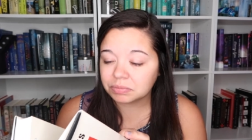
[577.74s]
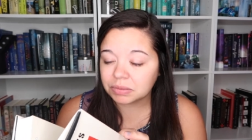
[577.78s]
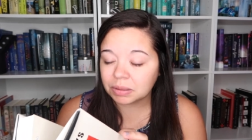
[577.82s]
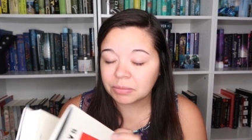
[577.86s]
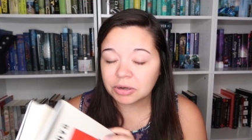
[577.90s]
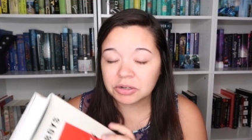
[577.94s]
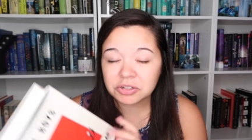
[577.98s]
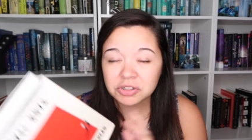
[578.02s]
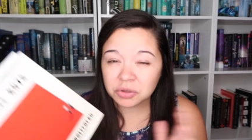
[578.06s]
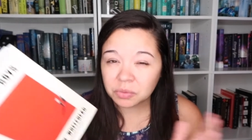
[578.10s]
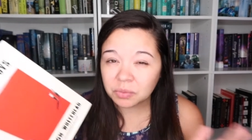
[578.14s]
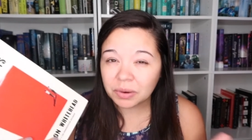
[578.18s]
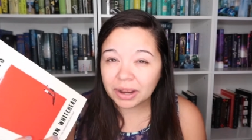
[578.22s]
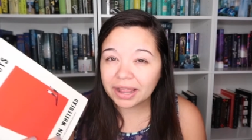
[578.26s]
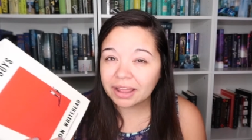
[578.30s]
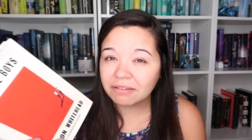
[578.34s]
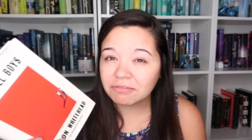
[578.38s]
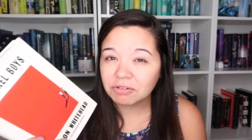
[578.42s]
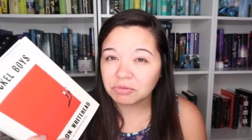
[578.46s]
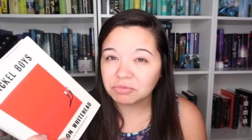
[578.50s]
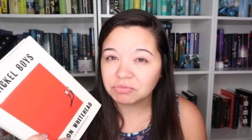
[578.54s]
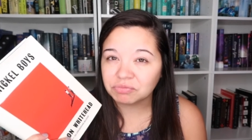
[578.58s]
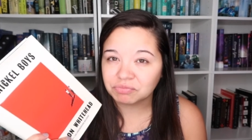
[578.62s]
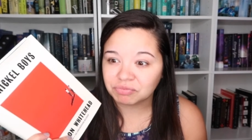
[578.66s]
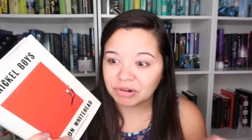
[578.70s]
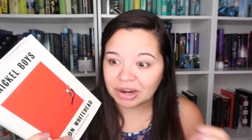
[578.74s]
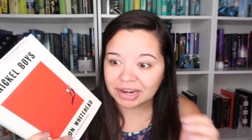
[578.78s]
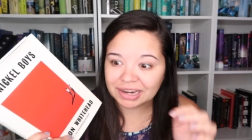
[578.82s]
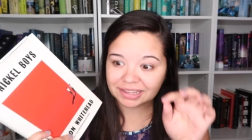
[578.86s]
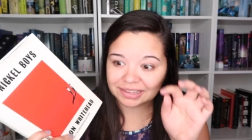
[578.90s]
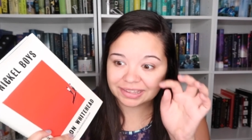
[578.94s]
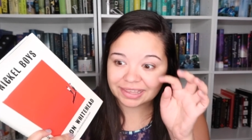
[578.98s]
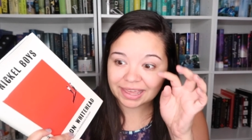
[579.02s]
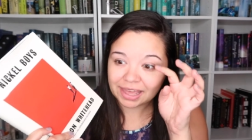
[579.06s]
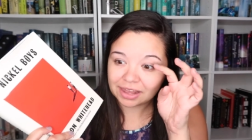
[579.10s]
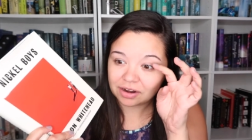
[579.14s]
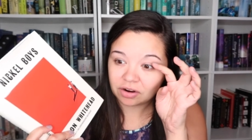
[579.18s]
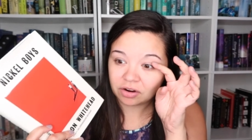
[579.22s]
I'm not sure why I haven't read it
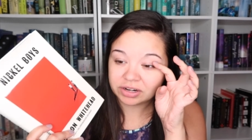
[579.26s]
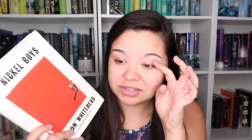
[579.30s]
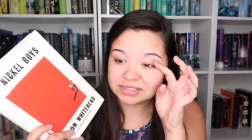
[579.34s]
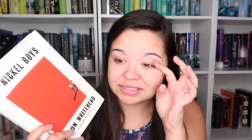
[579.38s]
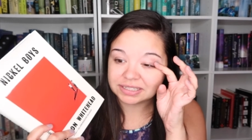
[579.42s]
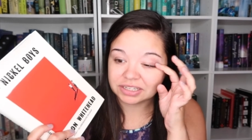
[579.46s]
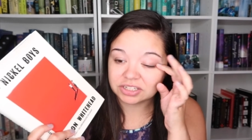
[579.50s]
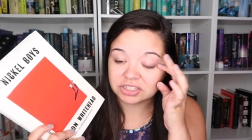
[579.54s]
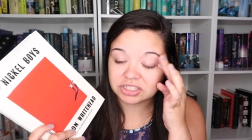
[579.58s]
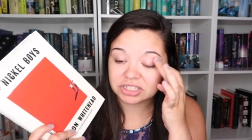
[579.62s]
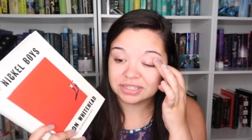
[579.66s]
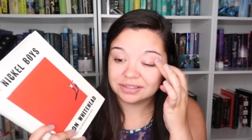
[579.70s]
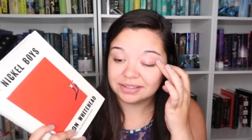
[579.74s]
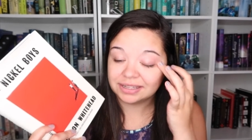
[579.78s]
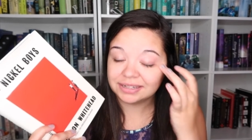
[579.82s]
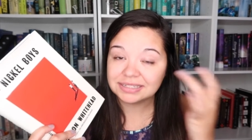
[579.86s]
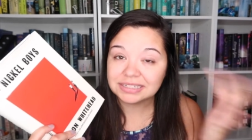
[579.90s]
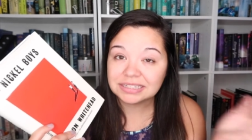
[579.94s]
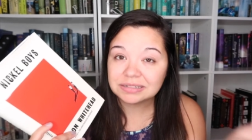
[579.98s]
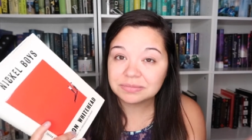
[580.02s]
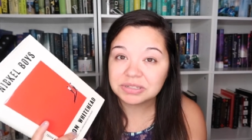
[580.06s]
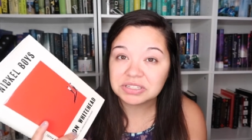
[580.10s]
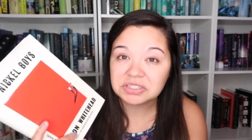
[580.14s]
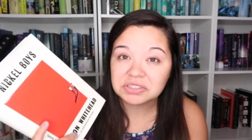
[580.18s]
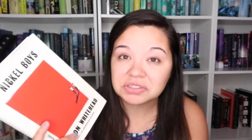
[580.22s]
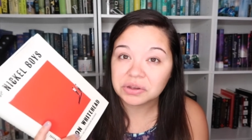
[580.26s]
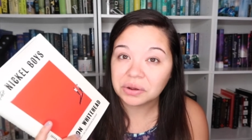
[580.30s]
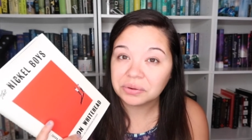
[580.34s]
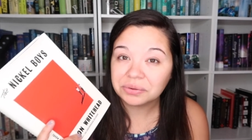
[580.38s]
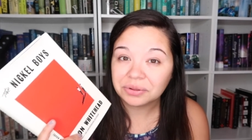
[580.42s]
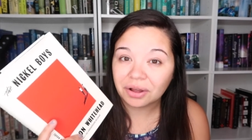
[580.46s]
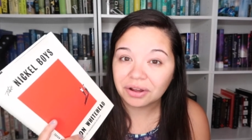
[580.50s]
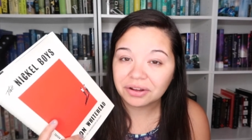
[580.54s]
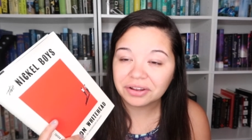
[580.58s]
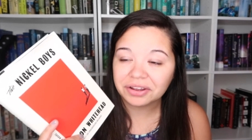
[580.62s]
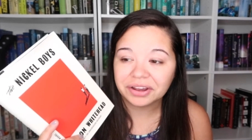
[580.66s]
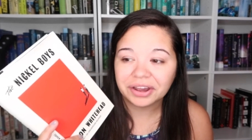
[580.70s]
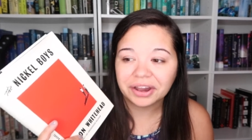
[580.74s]
yet, honestly, because she lent it to me so long